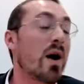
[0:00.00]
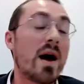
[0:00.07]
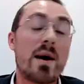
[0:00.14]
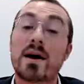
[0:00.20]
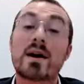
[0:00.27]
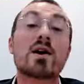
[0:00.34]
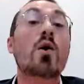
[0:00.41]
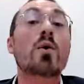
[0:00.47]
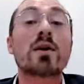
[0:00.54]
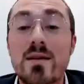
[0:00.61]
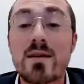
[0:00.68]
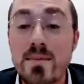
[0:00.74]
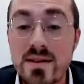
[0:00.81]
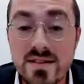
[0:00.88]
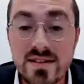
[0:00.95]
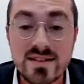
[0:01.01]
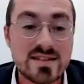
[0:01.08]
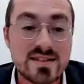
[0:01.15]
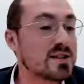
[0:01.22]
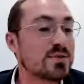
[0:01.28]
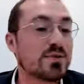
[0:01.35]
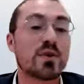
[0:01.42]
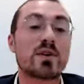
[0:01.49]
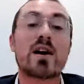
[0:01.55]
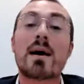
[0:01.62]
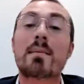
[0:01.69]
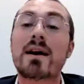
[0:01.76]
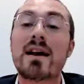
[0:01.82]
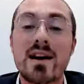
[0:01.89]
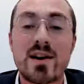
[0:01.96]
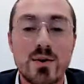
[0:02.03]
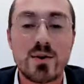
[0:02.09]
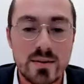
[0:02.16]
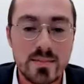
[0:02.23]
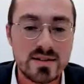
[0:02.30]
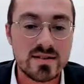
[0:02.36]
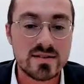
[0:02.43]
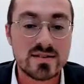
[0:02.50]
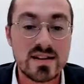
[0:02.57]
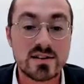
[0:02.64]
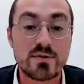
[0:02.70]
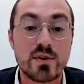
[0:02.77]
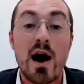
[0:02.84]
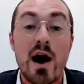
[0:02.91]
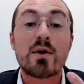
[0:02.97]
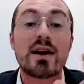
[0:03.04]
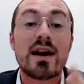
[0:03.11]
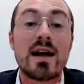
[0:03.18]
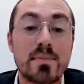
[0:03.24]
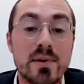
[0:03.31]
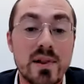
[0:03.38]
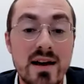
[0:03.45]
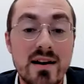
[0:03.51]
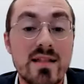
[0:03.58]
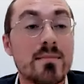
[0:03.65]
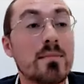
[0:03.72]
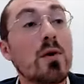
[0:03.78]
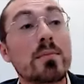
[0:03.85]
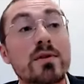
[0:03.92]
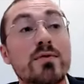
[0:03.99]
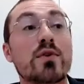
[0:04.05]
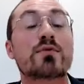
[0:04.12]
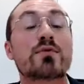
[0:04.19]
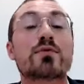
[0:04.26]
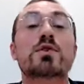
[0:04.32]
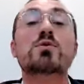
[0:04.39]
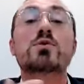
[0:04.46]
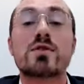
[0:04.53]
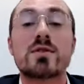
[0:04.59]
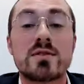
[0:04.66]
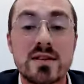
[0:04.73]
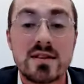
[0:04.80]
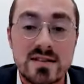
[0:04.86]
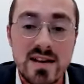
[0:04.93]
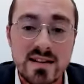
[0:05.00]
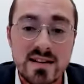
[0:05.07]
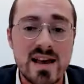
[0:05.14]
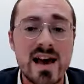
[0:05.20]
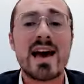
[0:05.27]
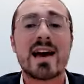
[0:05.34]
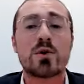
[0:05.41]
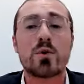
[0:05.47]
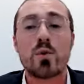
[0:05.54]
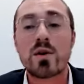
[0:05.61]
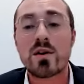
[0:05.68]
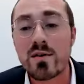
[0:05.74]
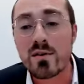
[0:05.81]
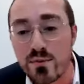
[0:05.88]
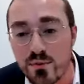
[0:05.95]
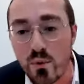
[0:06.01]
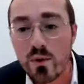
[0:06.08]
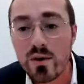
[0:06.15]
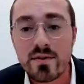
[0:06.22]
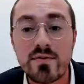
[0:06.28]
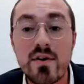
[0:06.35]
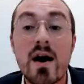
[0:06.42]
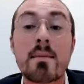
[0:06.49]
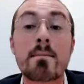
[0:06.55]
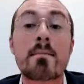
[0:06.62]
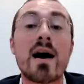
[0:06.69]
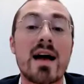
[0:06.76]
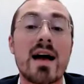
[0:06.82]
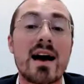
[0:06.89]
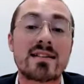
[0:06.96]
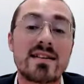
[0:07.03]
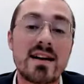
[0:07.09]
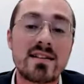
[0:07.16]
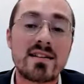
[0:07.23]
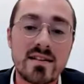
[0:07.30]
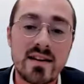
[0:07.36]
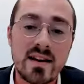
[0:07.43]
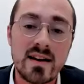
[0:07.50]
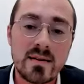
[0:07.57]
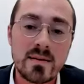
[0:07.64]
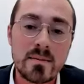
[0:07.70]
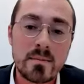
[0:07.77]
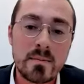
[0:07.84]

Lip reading: Am I going to be successful or am I not going to be successful? How can I plan in the moment for future success in order to fortify my identity?